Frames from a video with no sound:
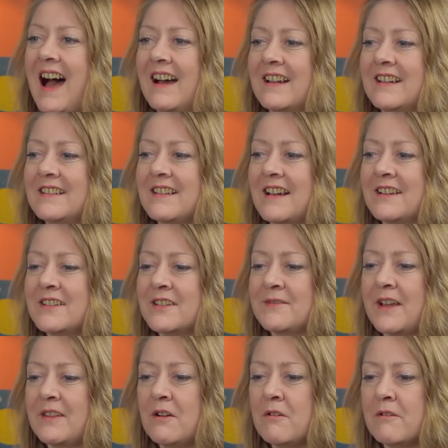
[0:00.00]
And I just
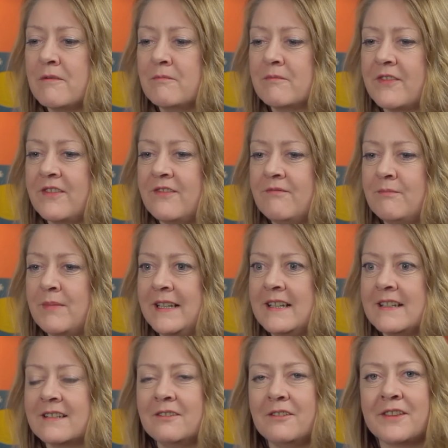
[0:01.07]
found the whole
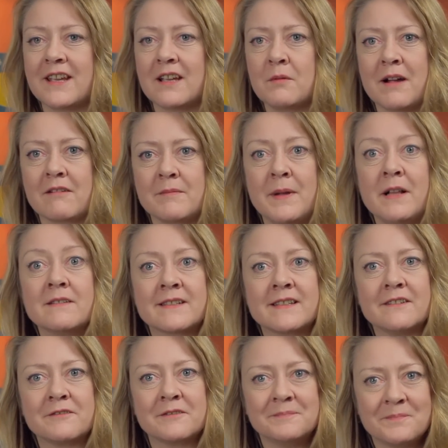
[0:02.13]
political thing quite
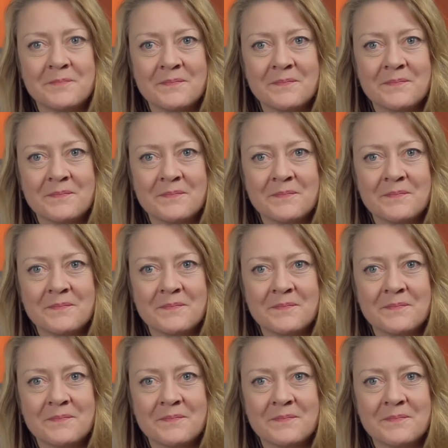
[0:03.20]
repulsive